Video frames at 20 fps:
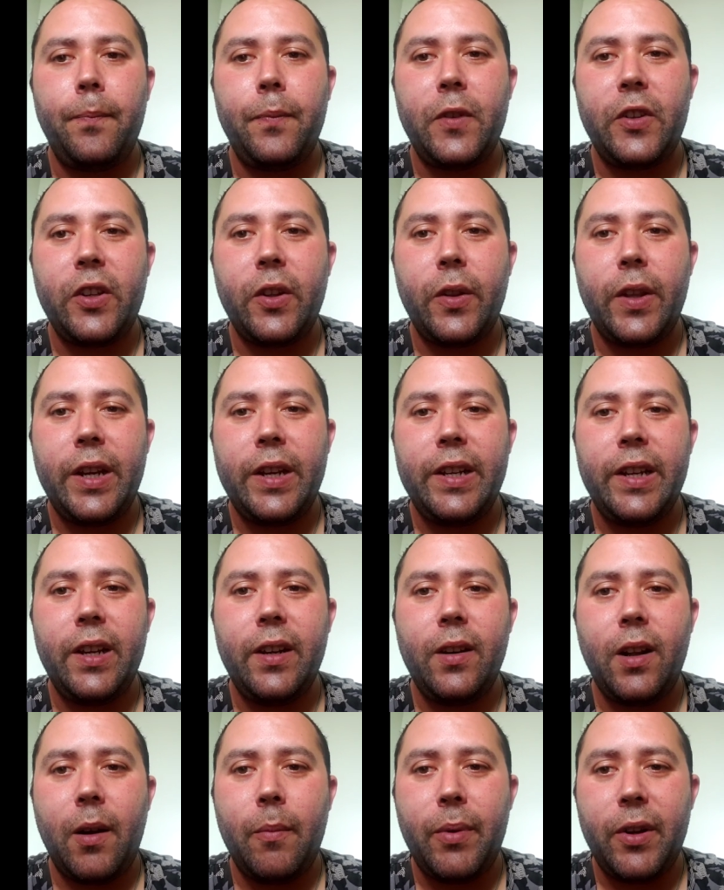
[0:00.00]
So they
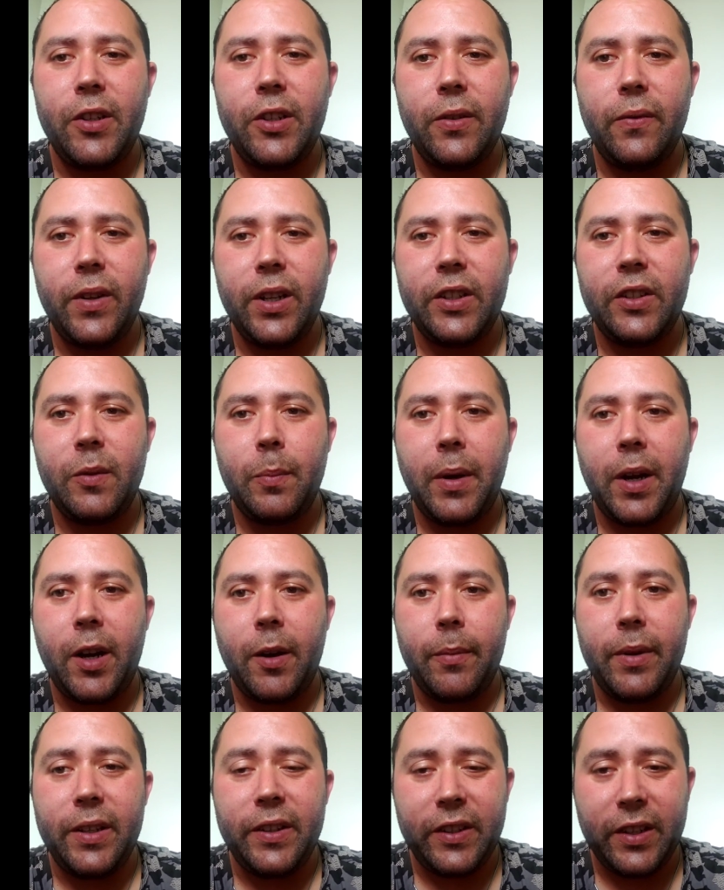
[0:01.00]
did a bunch of
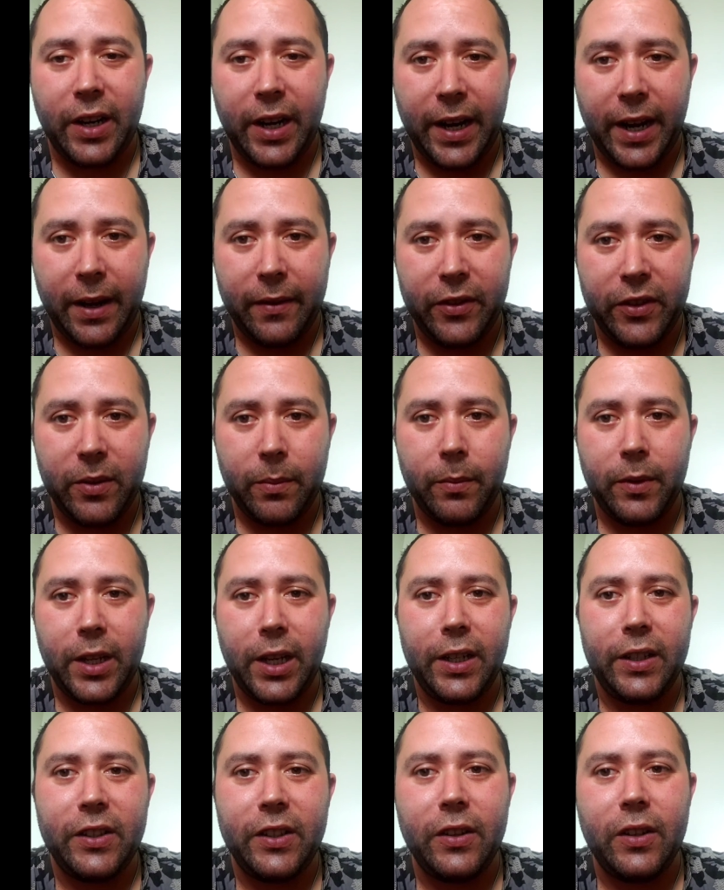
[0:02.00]
experiments, and I have some
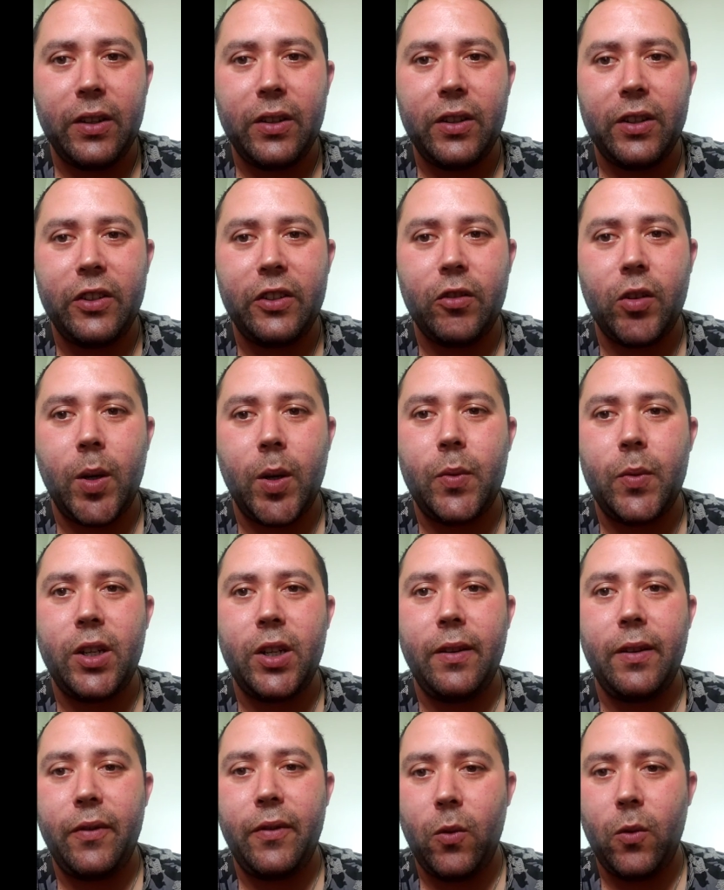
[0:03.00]
links in the
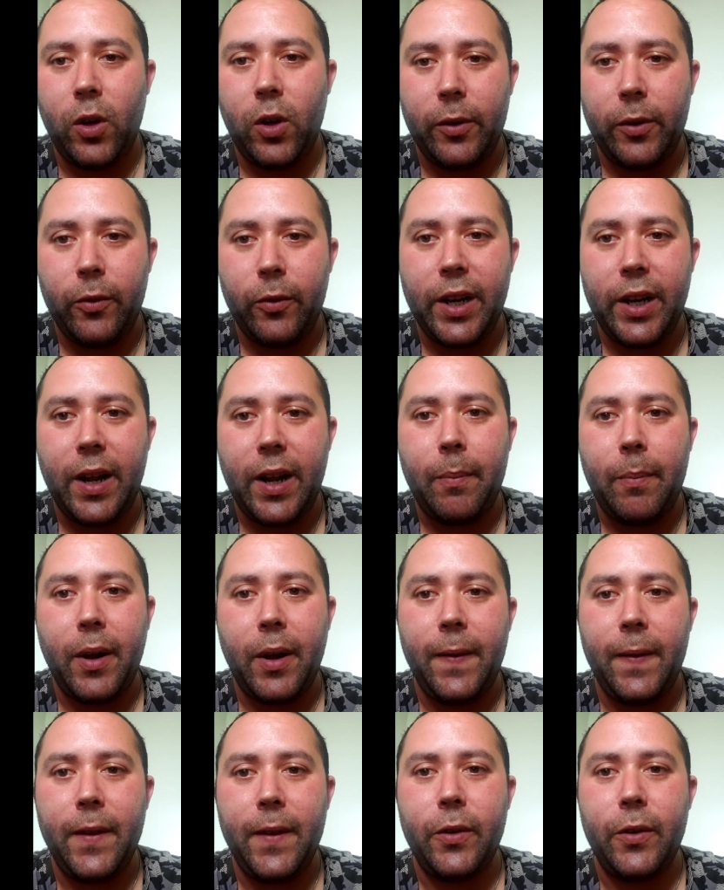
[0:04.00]
description if you want to read up
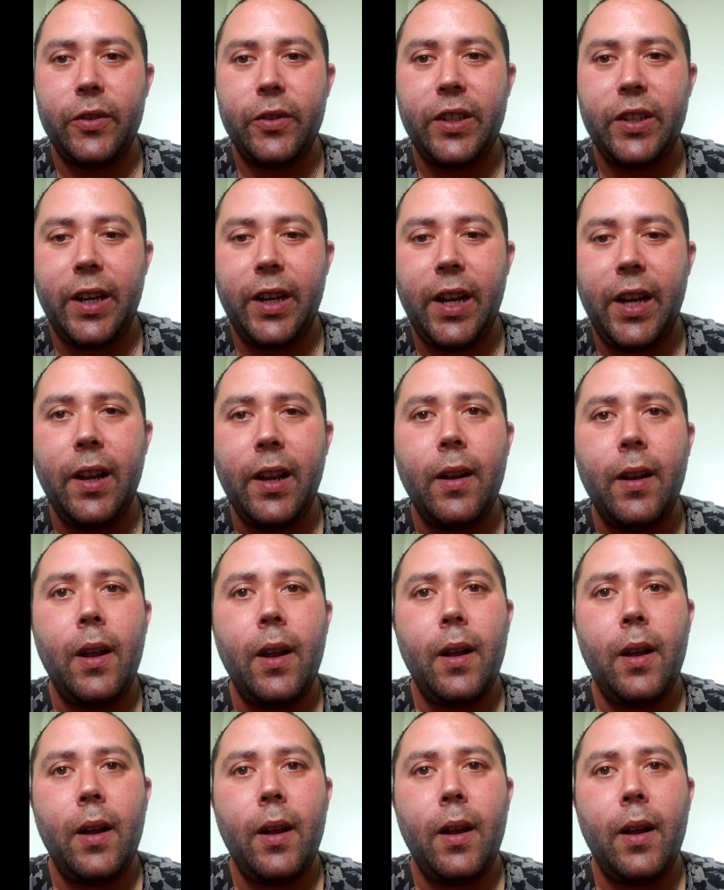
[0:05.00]
on those any.